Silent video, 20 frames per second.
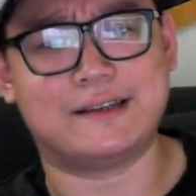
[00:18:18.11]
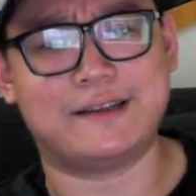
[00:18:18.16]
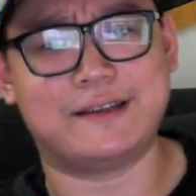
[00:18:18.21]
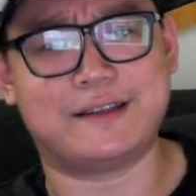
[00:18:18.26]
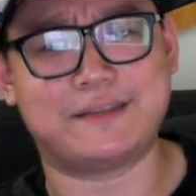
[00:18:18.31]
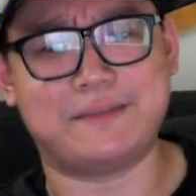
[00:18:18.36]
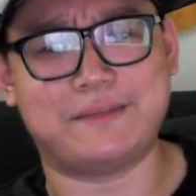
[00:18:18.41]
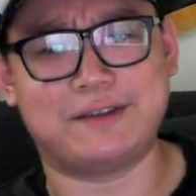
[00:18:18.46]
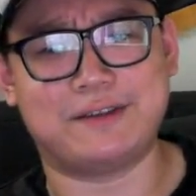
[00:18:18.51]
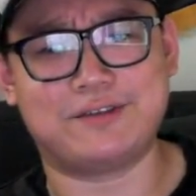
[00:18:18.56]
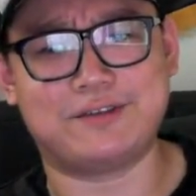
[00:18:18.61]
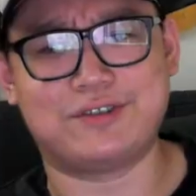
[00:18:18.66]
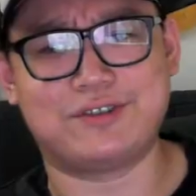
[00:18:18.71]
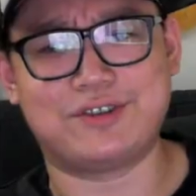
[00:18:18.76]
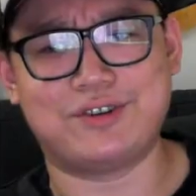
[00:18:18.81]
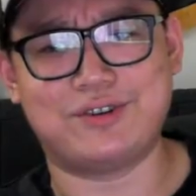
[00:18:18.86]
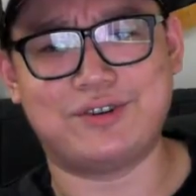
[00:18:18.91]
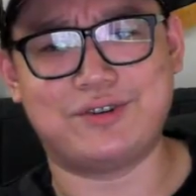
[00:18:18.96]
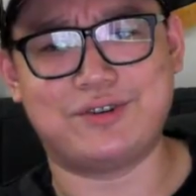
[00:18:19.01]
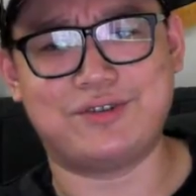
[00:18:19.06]
it smelled
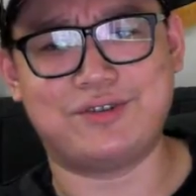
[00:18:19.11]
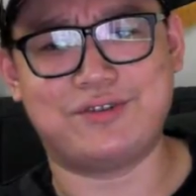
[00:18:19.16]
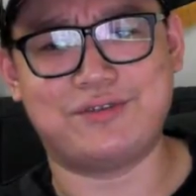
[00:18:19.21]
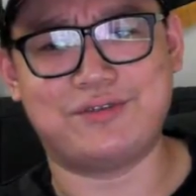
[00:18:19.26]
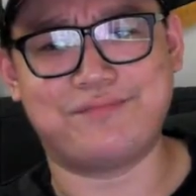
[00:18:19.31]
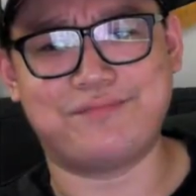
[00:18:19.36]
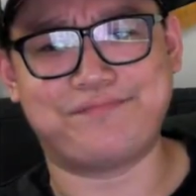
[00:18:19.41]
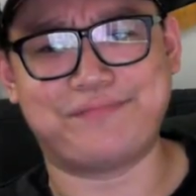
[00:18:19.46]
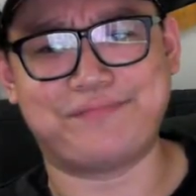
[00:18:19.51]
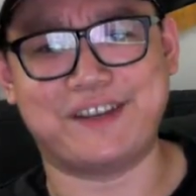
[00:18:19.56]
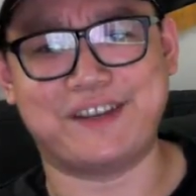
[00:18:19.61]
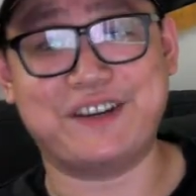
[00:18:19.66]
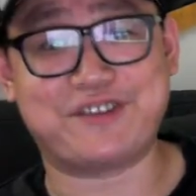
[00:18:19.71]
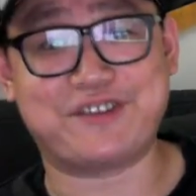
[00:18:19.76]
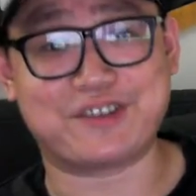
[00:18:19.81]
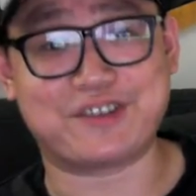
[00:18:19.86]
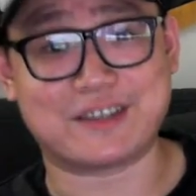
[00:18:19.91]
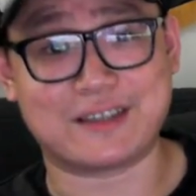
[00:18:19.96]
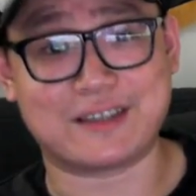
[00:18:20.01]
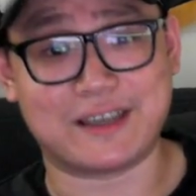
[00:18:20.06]
so
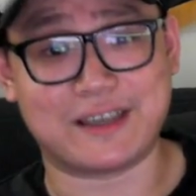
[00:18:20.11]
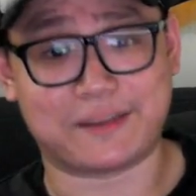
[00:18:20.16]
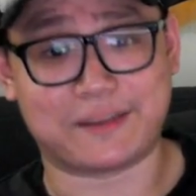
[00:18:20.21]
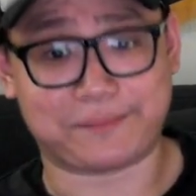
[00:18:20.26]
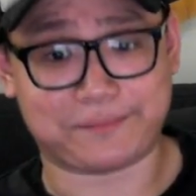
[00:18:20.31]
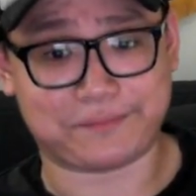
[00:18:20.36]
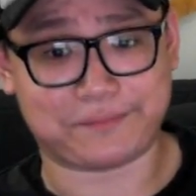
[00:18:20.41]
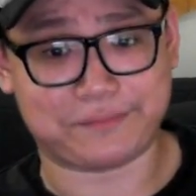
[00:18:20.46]
interesting.